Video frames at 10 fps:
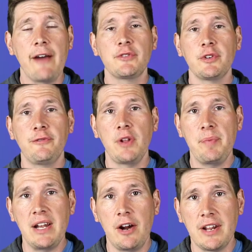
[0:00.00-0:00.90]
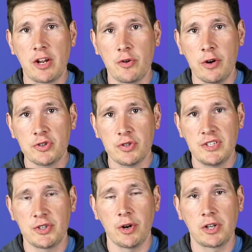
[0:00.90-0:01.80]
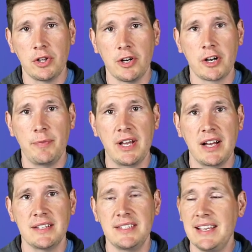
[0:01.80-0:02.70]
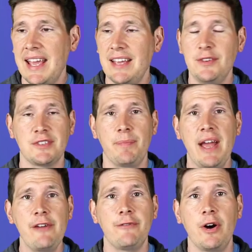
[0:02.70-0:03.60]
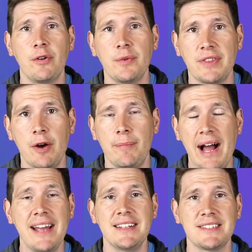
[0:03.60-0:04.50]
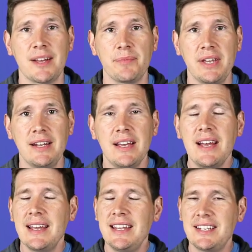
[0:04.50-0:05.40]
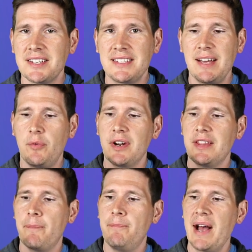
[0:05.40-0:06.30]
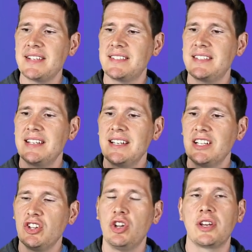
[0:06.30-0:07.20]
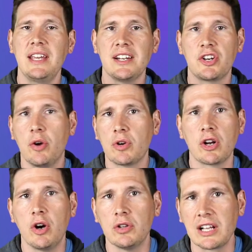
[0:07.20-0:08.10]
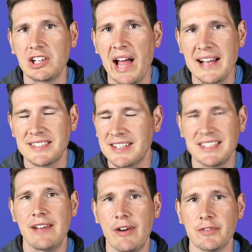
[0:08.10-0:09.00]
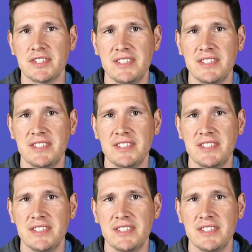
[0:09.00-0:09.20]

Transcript: After flipping out at a grocery store clerk because he can't use a payphone without buying something, he does get one of the best looking Coca-Cola classics I've ever